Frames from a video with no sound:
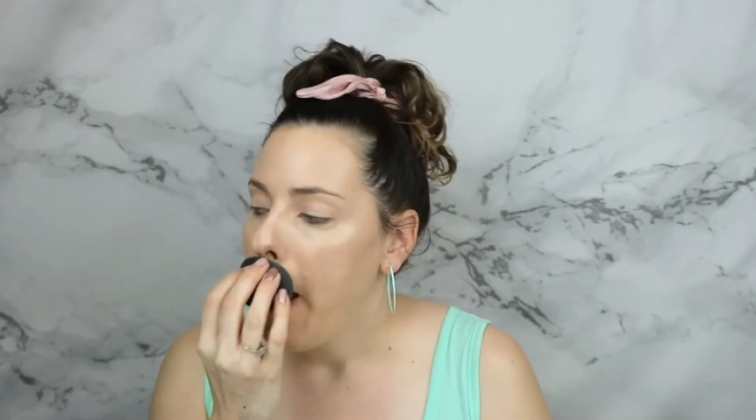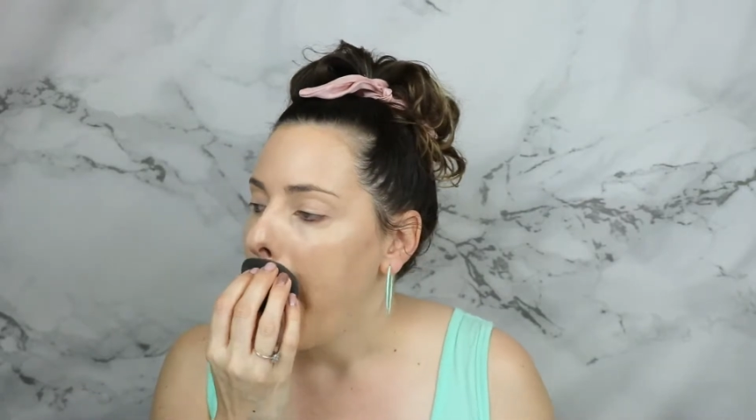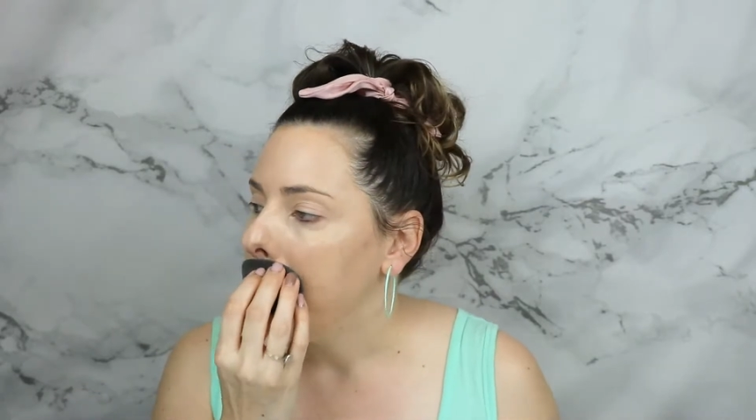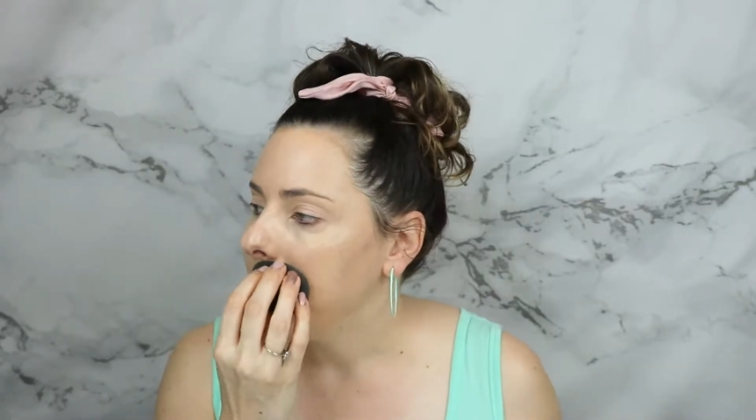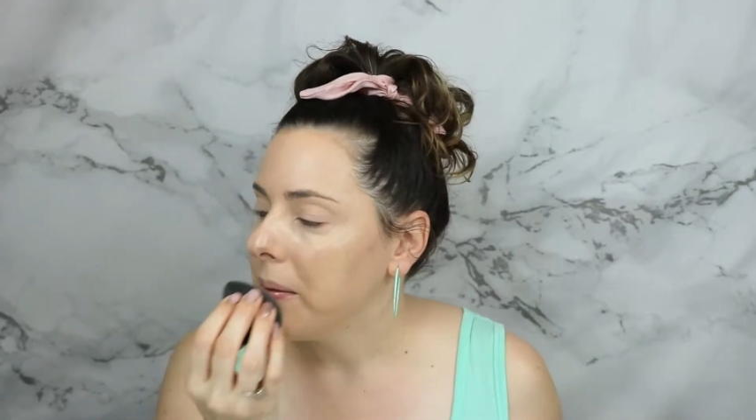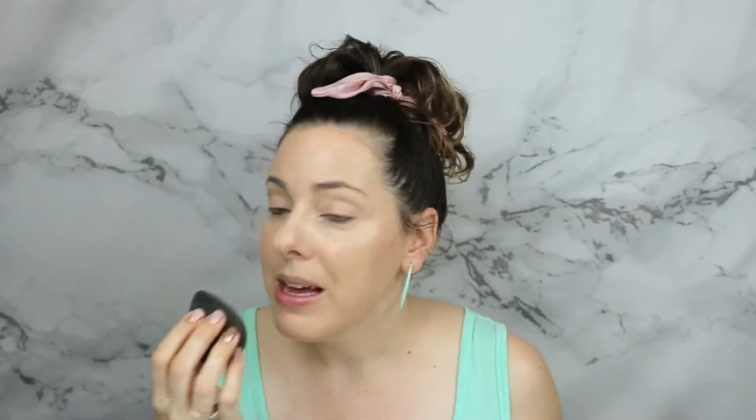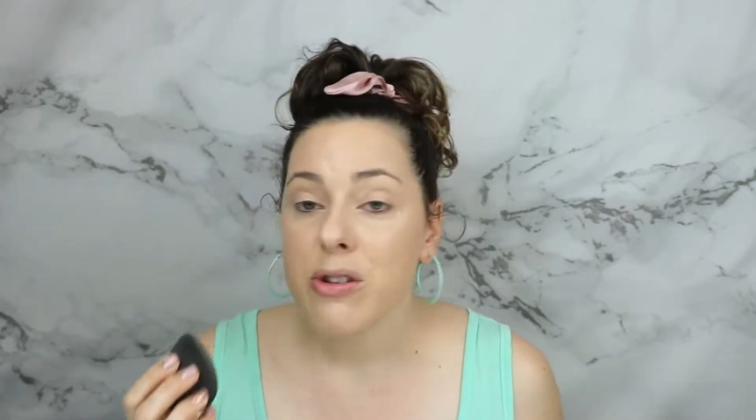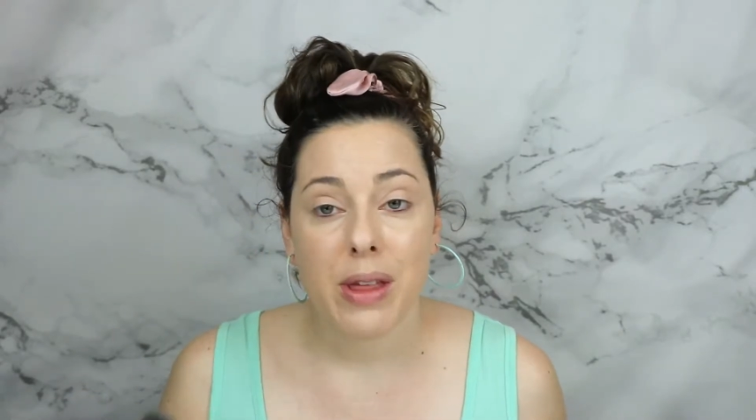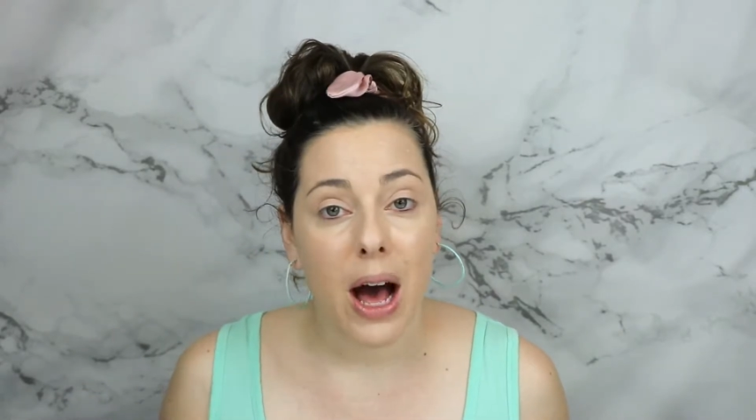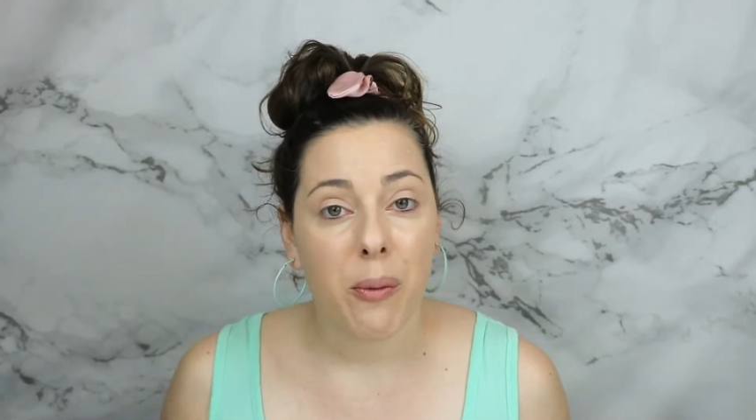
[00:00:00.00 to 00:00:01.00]
And so they
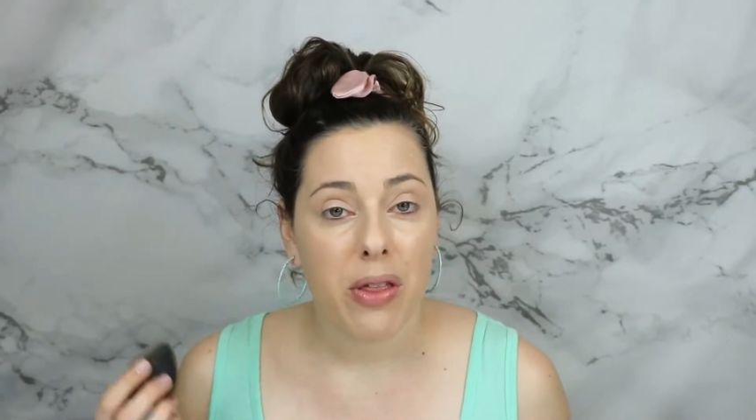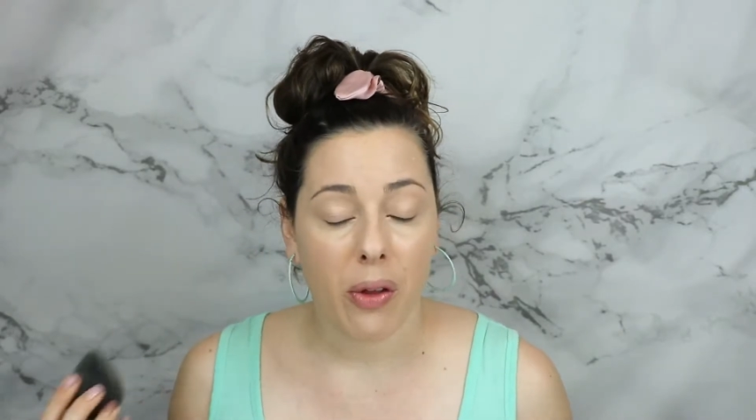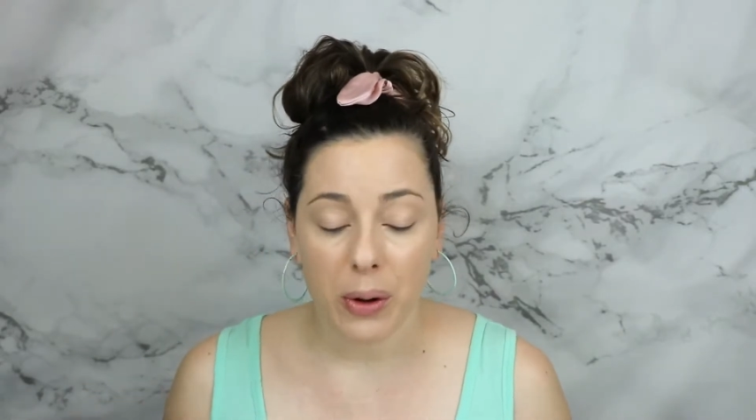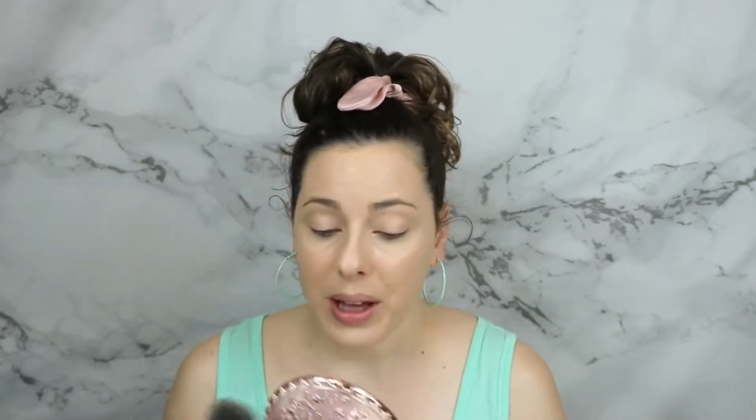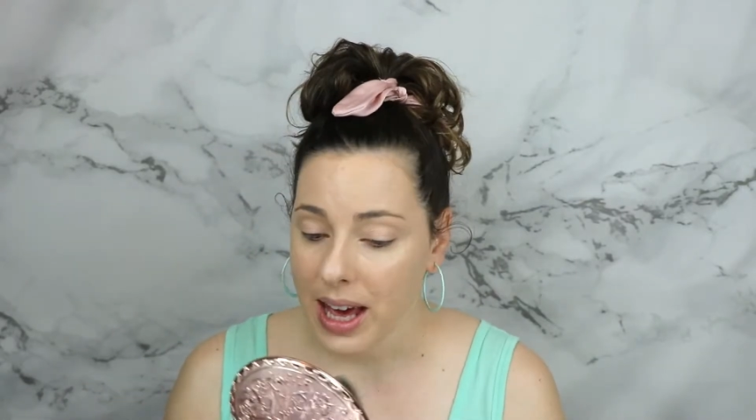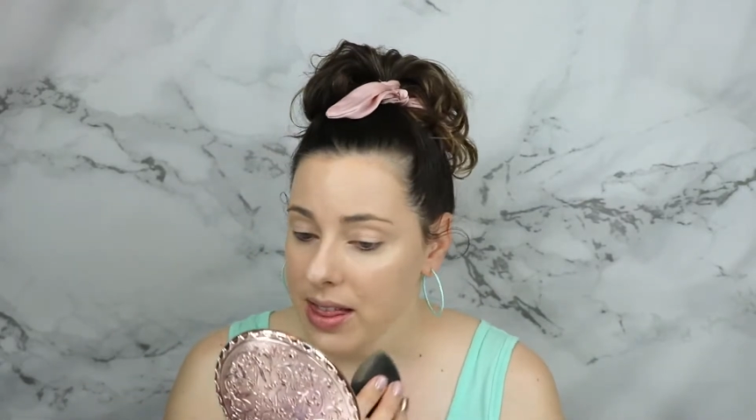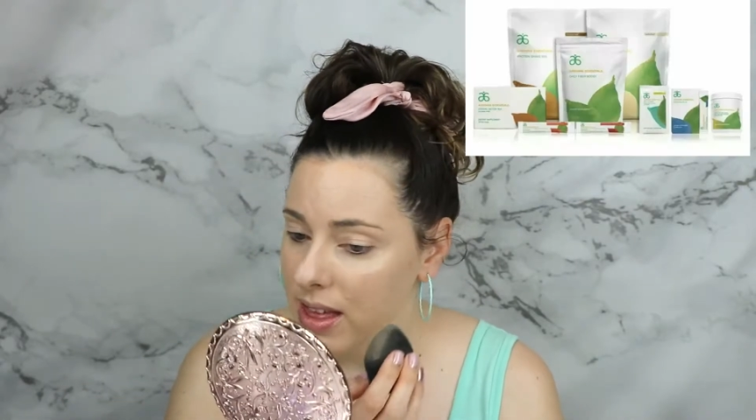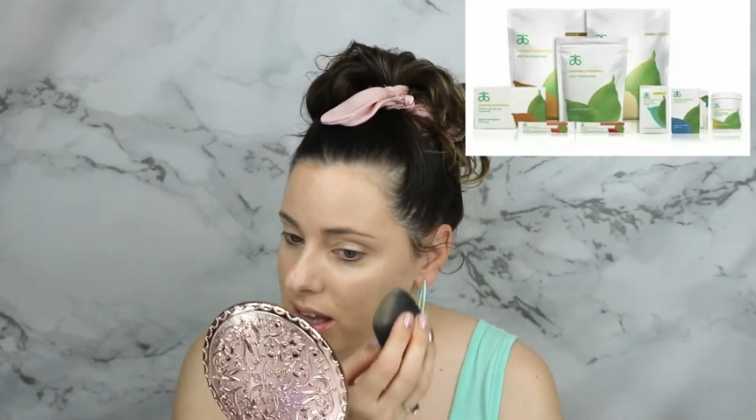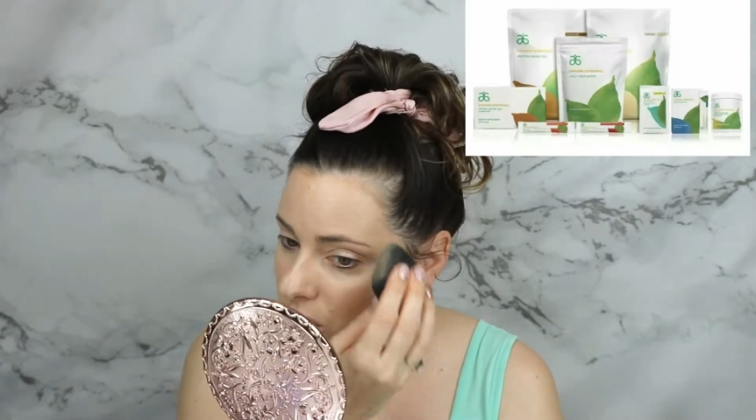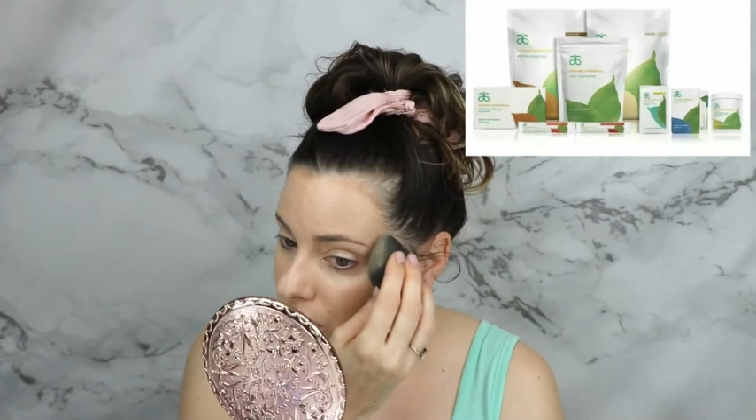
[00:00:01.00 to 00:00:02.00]
do that with a little kit
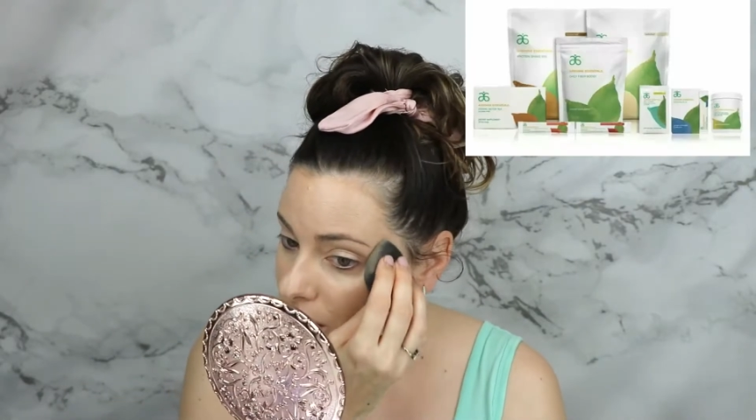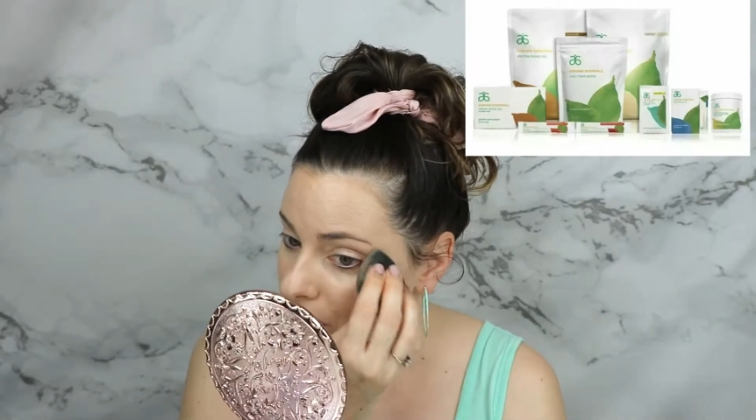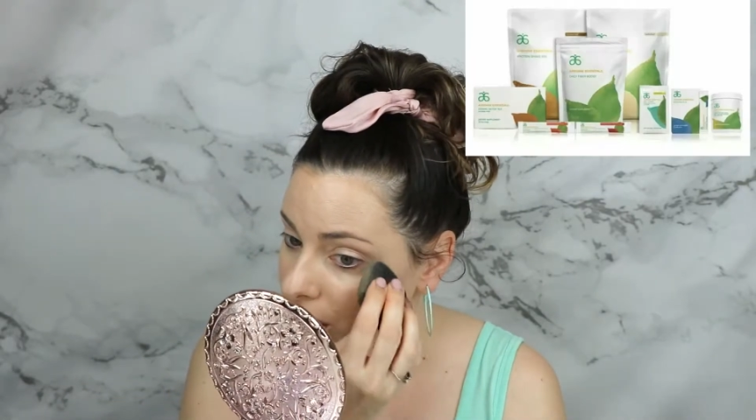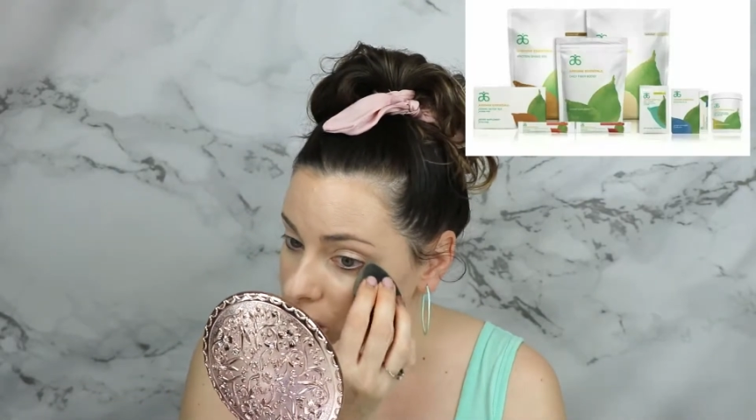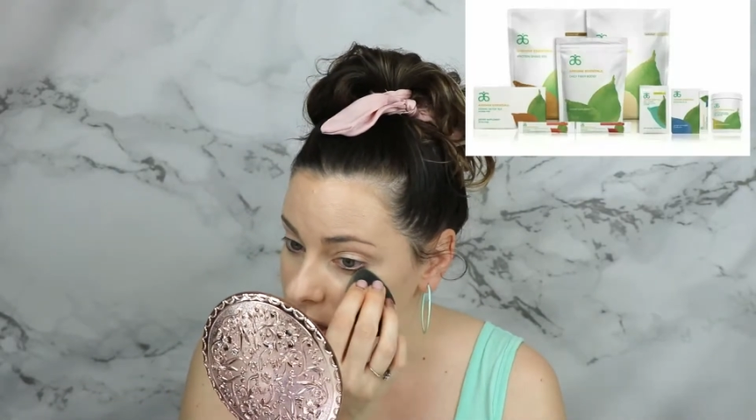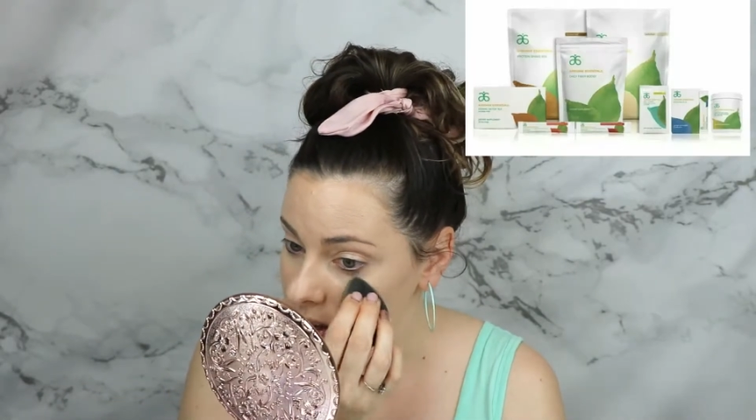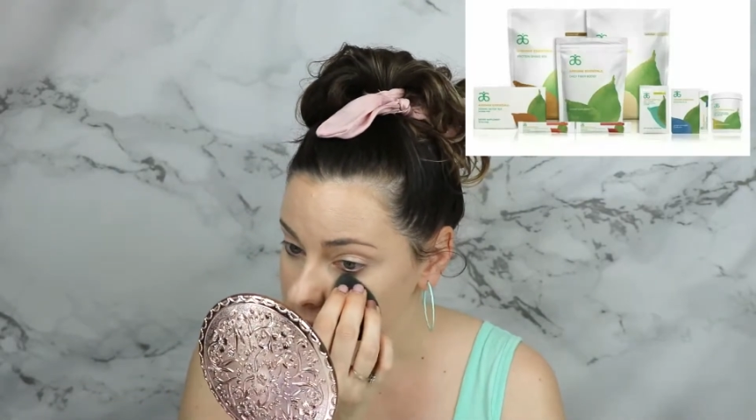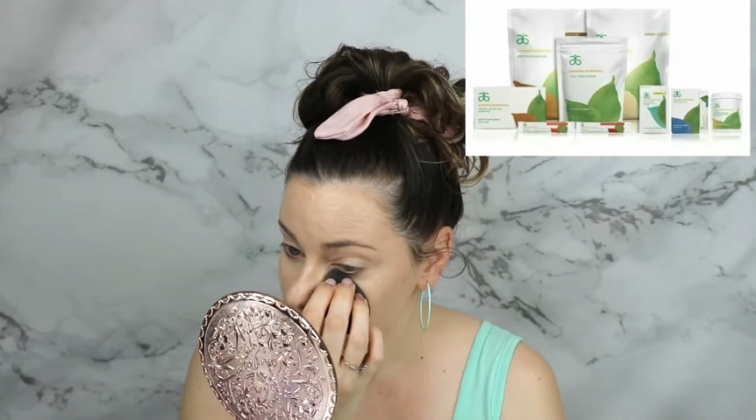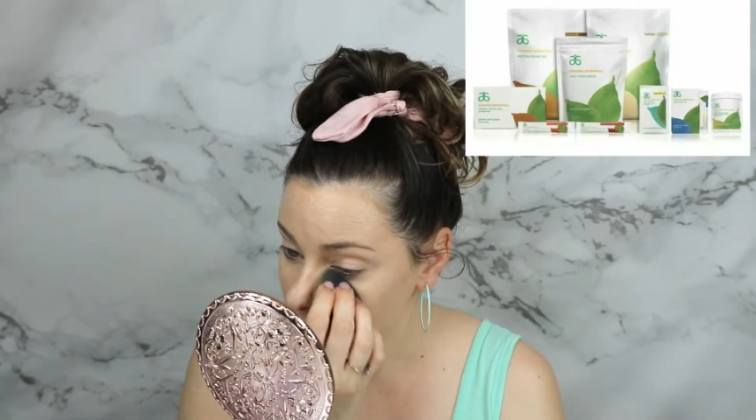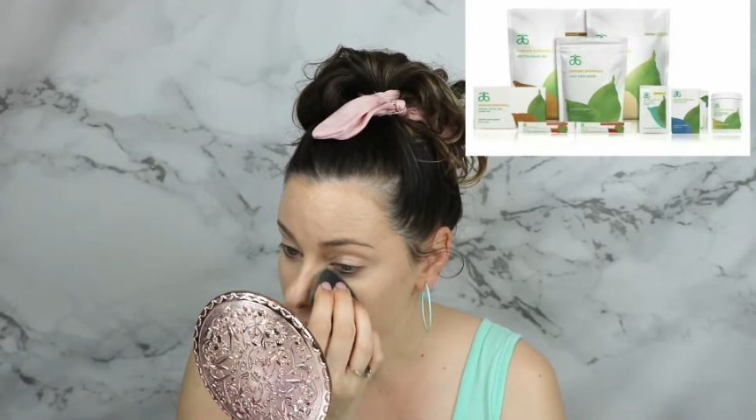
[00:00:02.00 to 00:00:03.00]
that you can purchase.